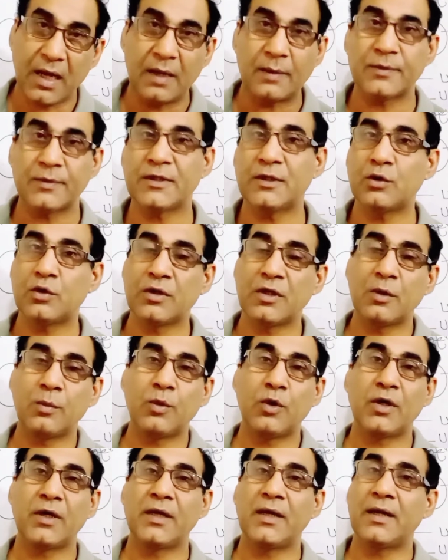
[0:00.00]
comes into their
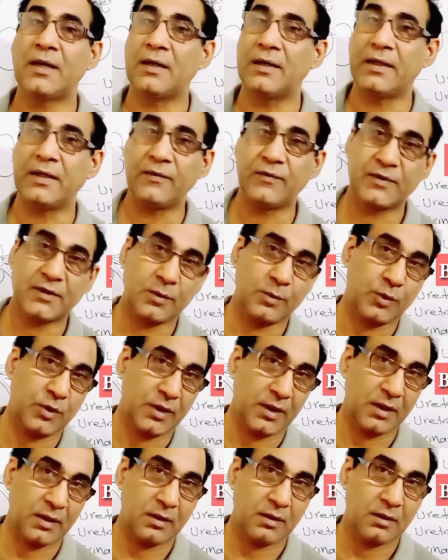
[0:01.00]
body and leaves the
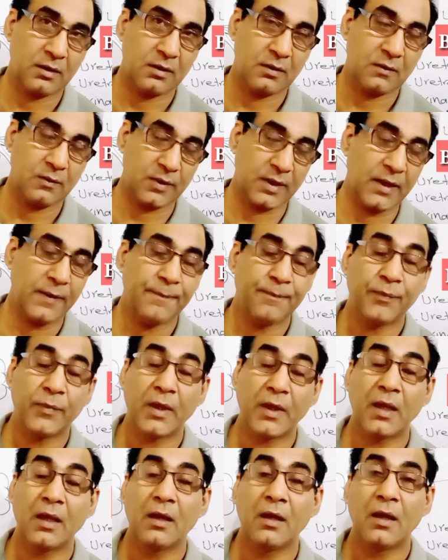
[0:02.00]
body. Okay,
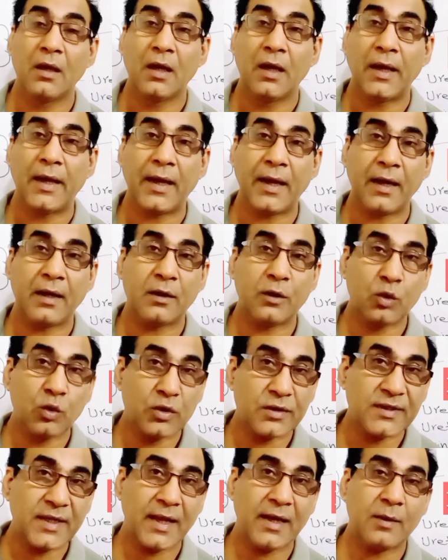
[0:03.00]
and
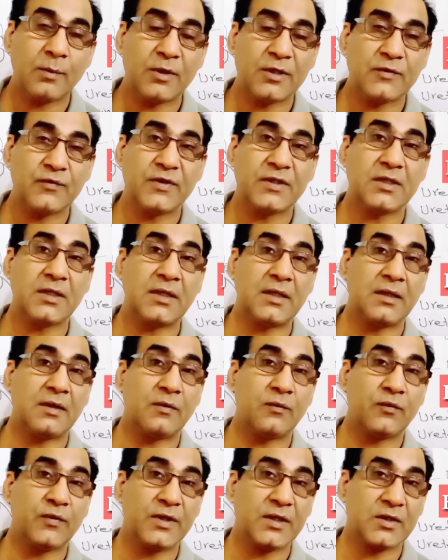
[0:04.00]
those animals which
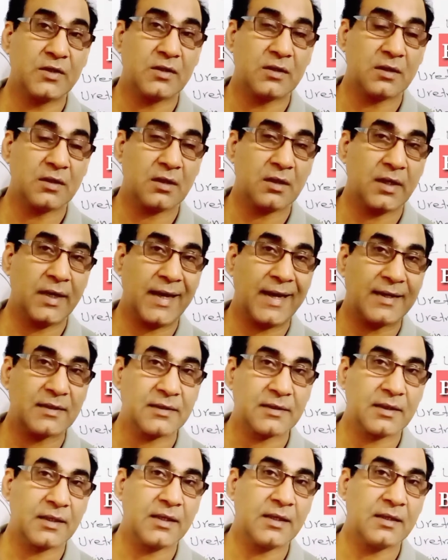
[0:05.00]

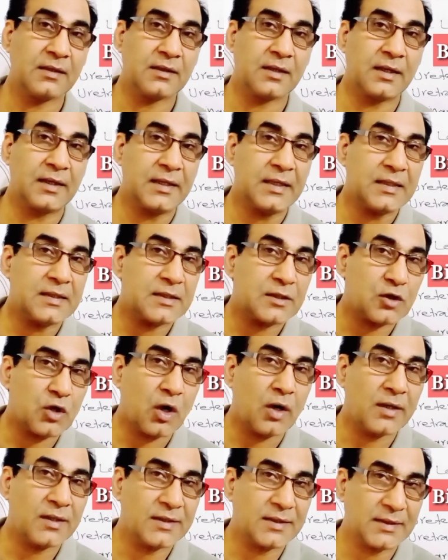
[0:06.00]
excrete the least
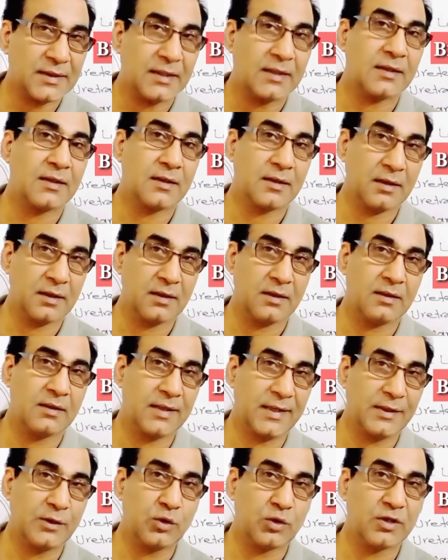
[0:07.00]
toxic
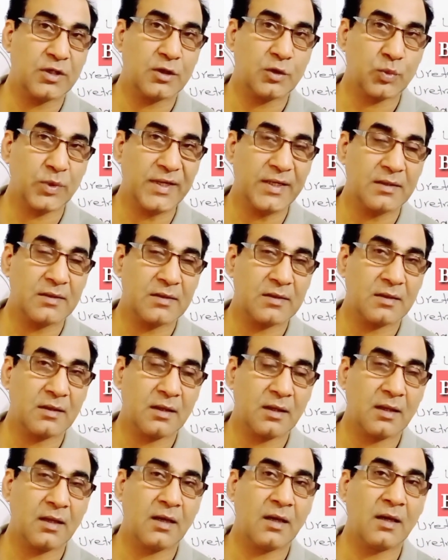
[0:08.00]
nitrogenous waste,
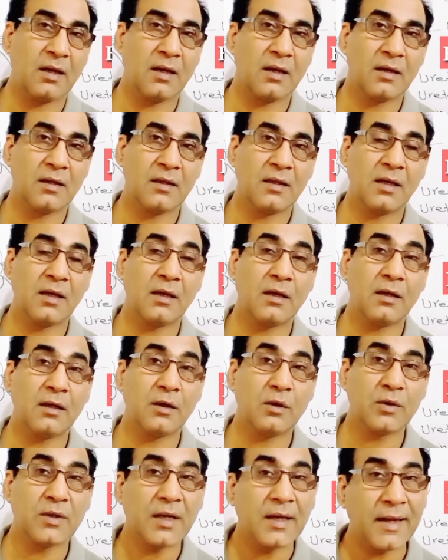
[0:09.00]
they
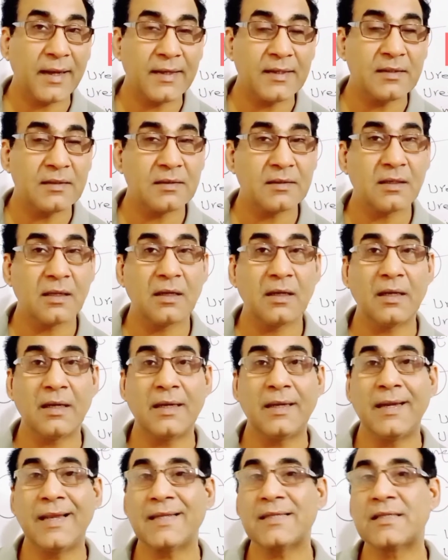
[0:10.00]
utilize
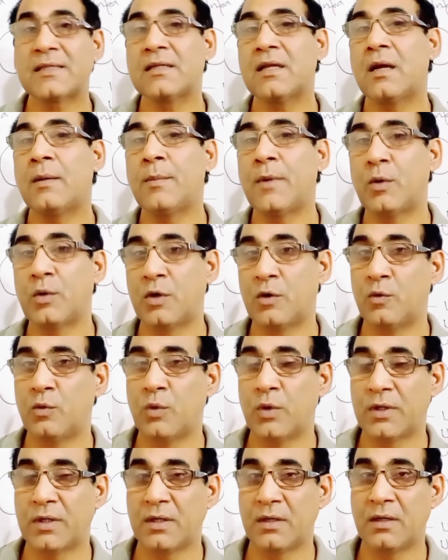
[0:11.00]
less amount of
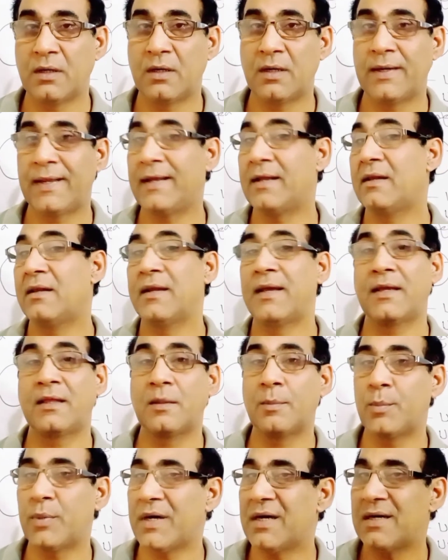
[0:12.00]
water,
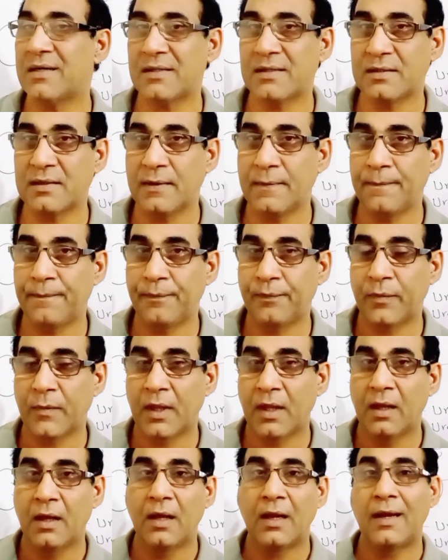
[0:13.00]
like the birds,
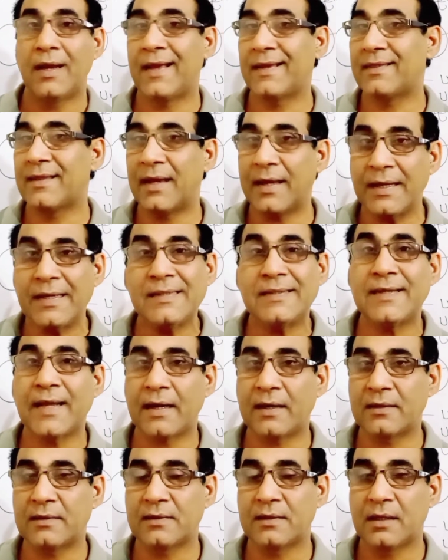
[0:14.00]
like the
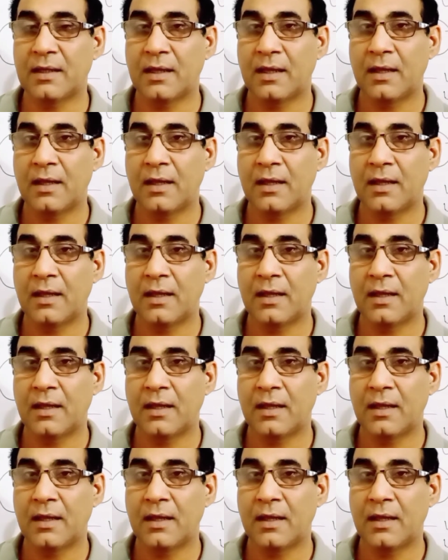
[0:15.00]
insects.